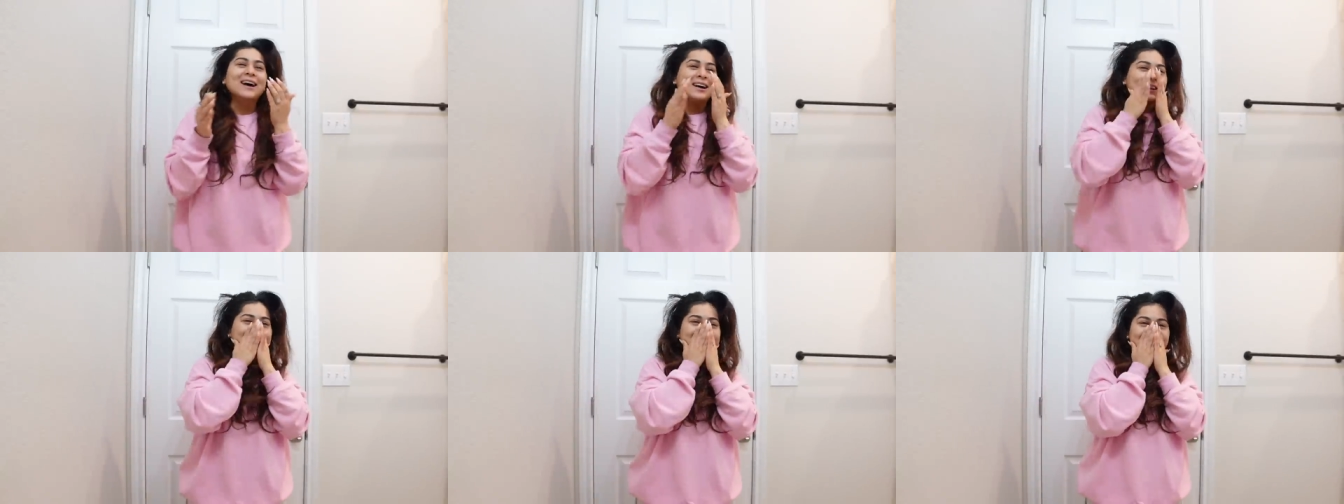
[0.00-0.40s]

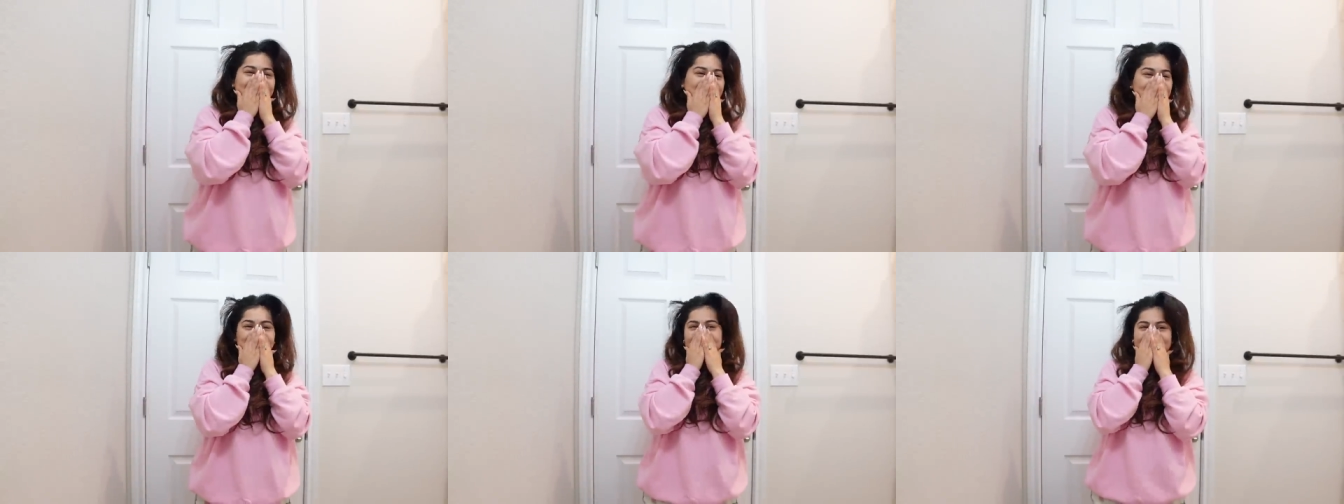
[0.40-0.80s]
Girl, what did
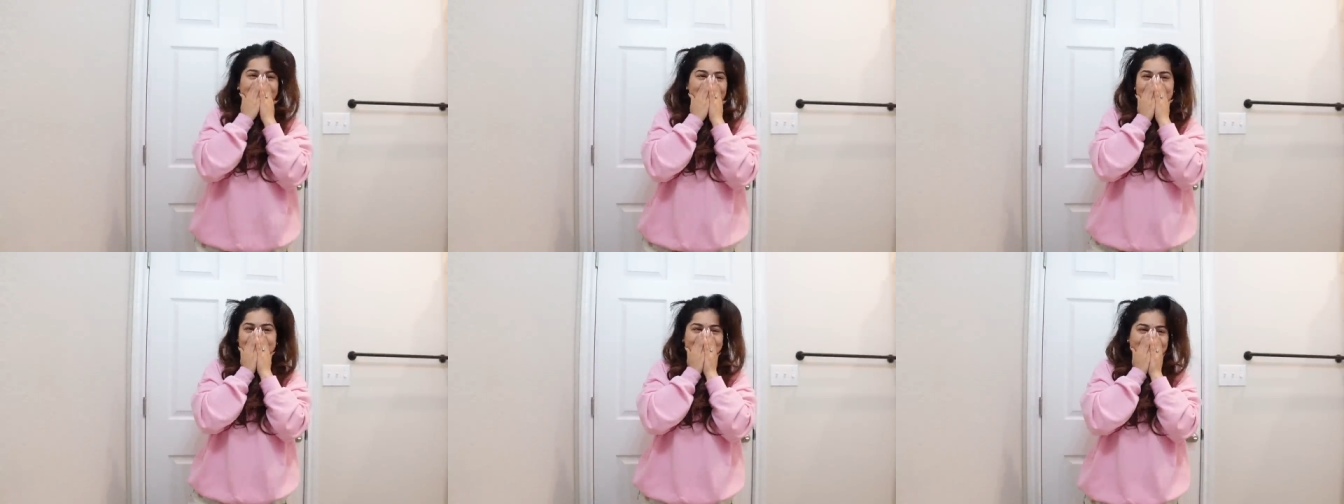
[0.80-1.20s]

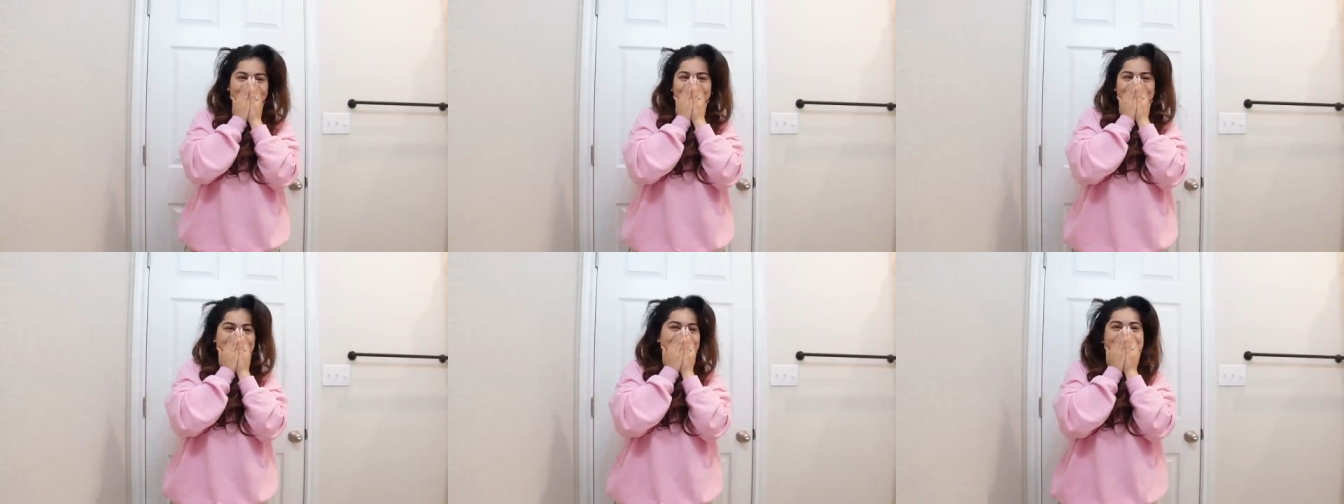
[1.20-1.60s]
I
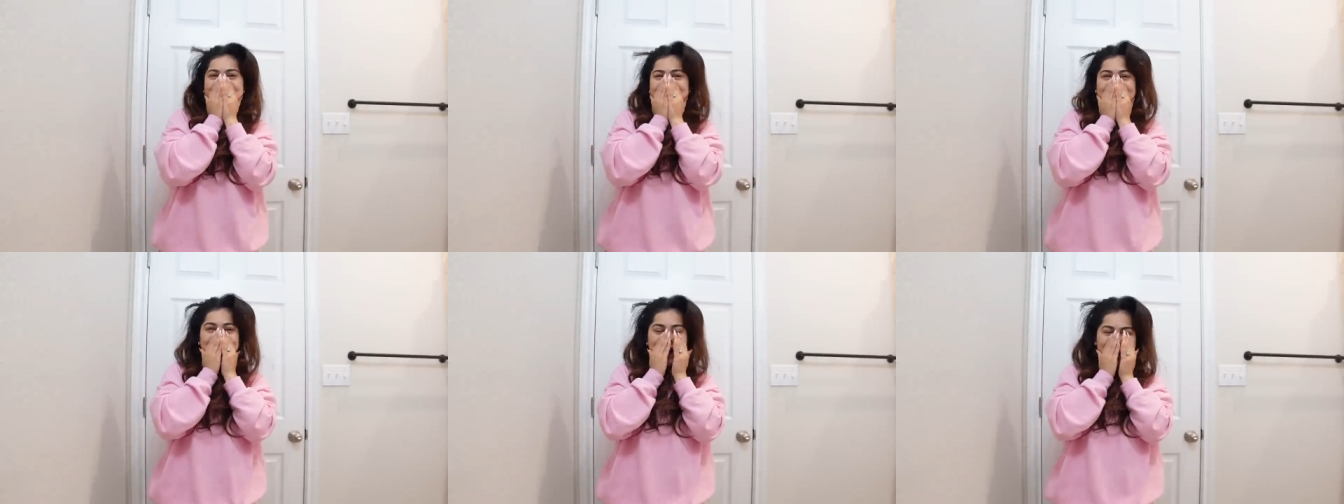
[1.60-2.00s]
do? This is
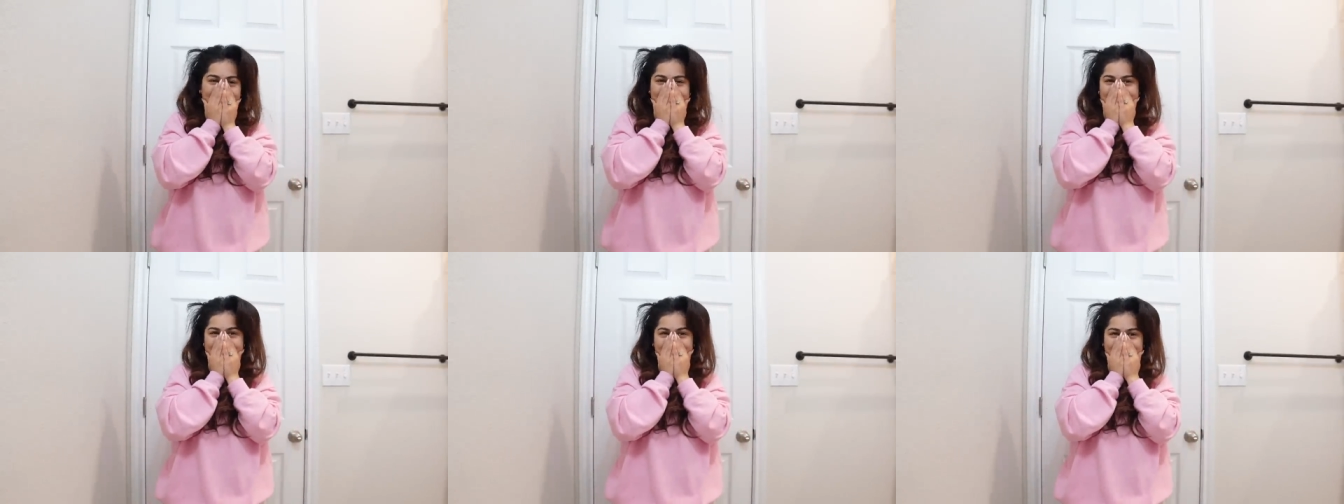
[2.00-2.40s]
not
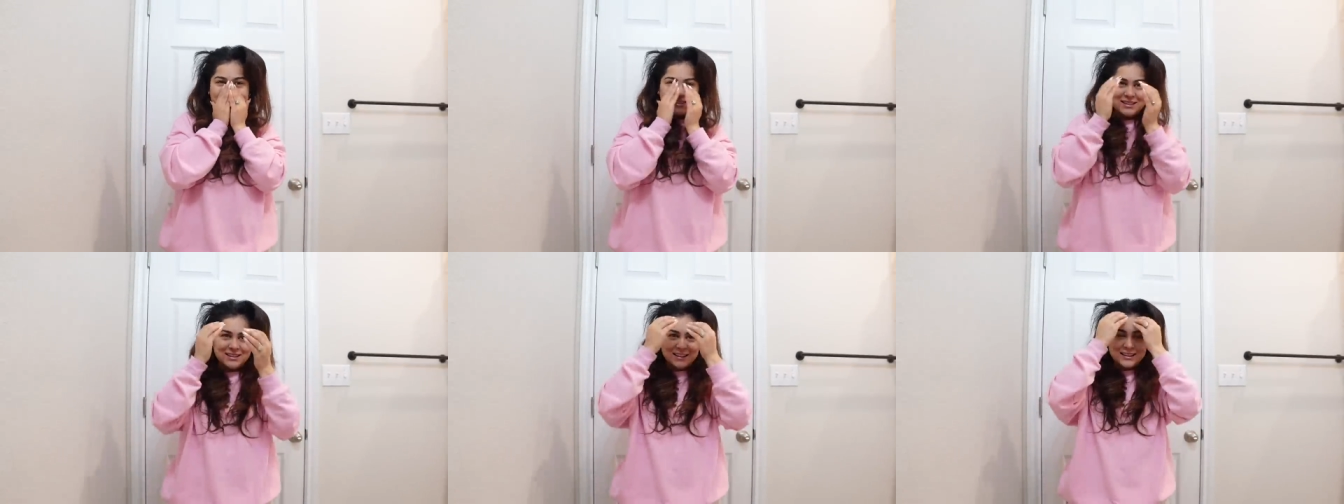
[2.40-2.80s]
how it's supposed
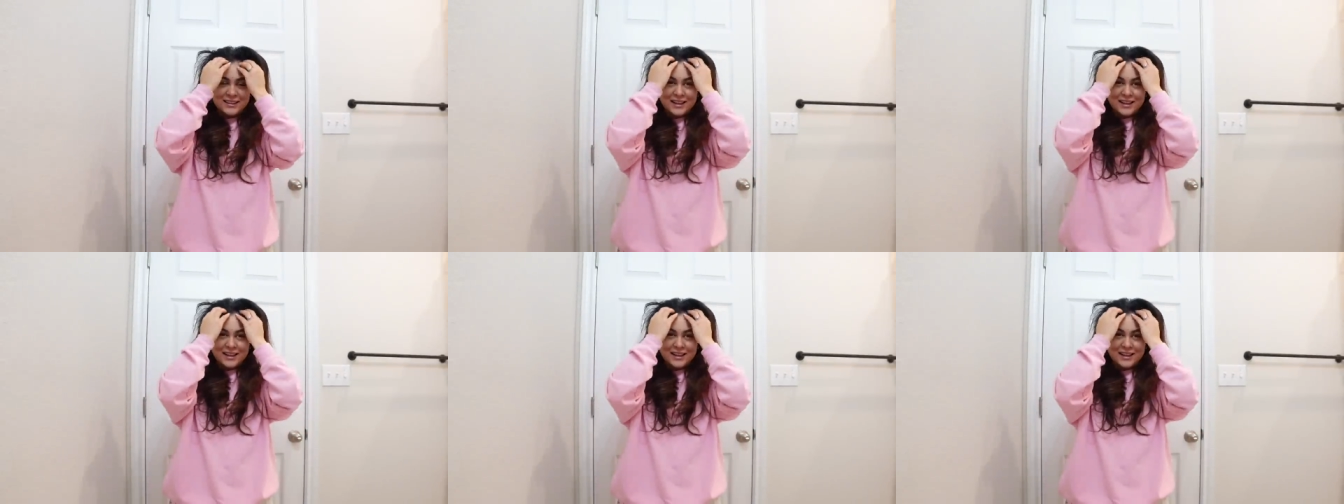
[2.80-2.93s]
to look